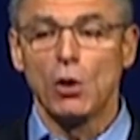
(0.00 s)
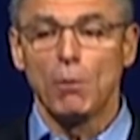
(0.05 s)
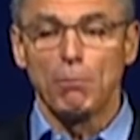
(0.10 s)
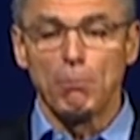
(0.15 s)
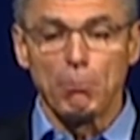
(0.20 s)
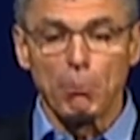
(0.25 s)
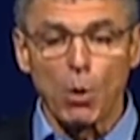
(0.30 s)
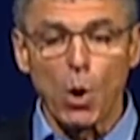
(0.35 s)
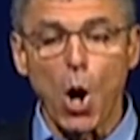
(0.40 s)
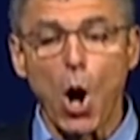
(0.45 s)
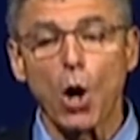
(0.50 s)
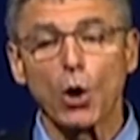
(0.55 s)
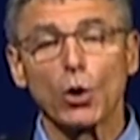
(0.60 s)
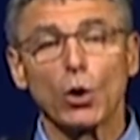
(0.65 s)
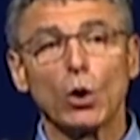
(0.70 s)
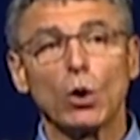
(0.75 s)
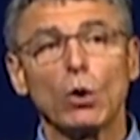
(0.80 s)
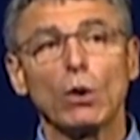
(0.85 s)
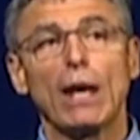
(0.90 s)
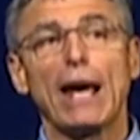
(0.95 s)

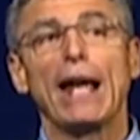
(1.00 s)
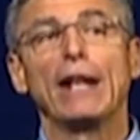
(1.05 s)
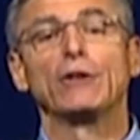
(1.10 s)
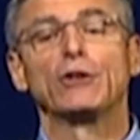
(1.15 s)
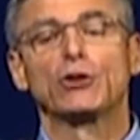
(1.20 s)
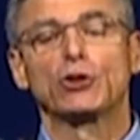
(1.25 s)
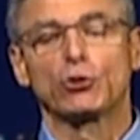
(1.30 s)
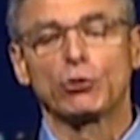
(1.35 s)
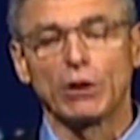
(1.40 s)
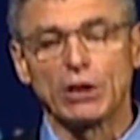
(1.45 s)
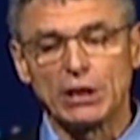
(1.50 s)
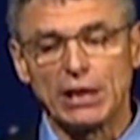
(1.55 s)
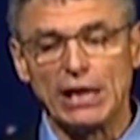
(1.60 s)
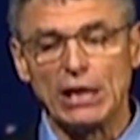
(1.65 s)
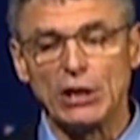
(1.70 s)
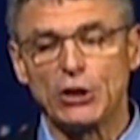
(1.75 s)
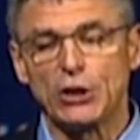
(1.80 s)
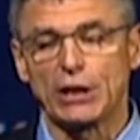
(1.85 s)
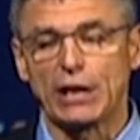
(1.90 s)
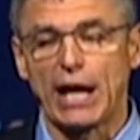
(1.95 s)
moral, and
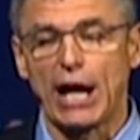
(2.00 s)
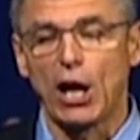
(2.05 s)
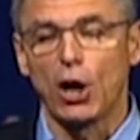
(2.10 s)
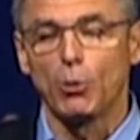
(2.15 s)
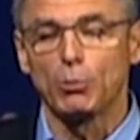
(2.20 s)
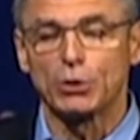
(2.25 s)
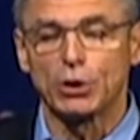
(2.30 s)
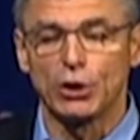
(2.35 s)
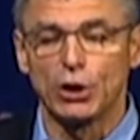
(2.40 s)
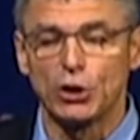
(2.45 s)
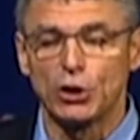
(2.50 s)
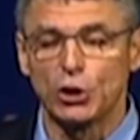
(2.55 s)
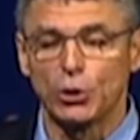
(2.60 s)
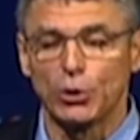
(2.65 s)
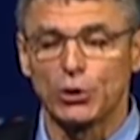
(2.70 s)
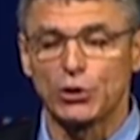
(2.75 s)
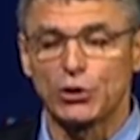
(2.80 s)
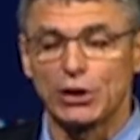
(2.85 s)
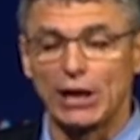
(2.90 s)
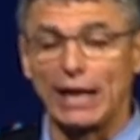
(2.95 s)
strategic help to the
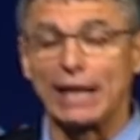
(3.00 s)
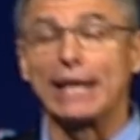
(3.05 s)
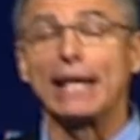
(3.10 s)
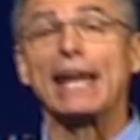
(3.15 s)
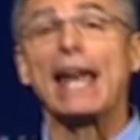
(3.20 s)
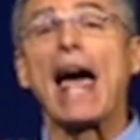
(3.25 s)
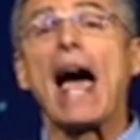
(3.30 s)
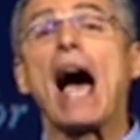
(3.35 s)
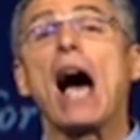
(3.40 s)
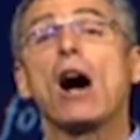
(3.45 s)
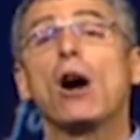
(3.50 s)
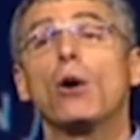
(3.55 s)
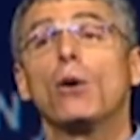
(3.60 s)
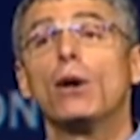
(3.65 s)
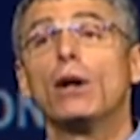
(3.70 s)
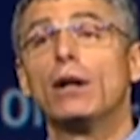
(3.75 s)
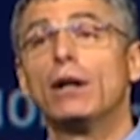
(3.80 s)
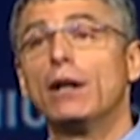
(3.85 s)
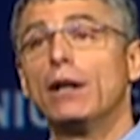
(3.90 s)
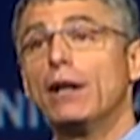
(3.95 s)
Jewish state now
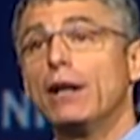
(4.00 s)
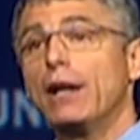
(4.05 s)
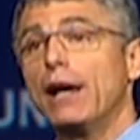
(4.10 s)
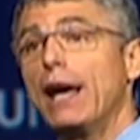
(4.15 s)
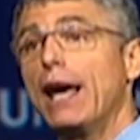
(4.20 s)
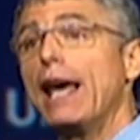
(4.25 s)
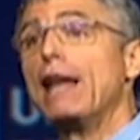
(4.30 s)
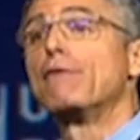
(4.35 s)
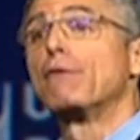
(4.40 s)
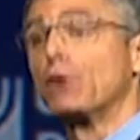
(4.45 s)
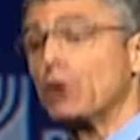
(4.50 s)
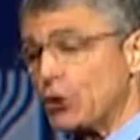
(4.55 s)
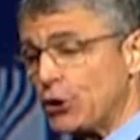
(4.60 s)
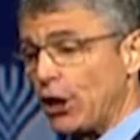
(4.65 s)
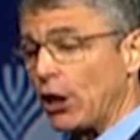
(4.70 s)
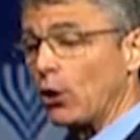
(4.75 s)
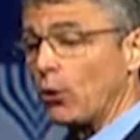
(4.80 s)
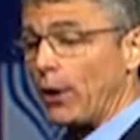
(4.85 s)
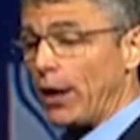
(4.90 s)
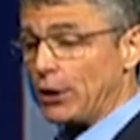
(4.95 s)
and for
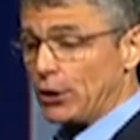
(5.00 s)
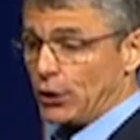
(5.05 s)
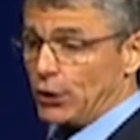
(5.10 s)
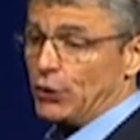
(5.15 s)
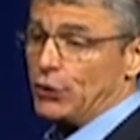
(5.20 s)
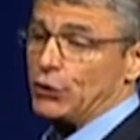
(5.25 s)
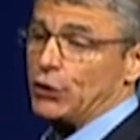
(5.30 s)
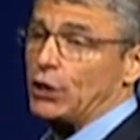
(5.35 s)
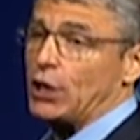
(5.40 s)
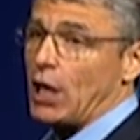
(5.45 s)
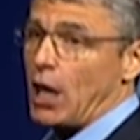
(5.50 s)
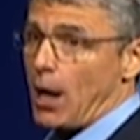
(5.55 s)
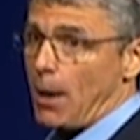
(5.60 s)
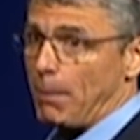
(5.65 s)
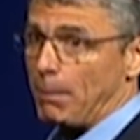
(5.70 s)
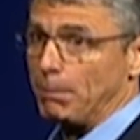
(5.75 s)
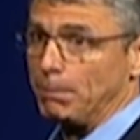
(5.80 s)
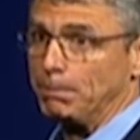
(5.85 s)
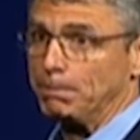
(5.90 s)
generations to come.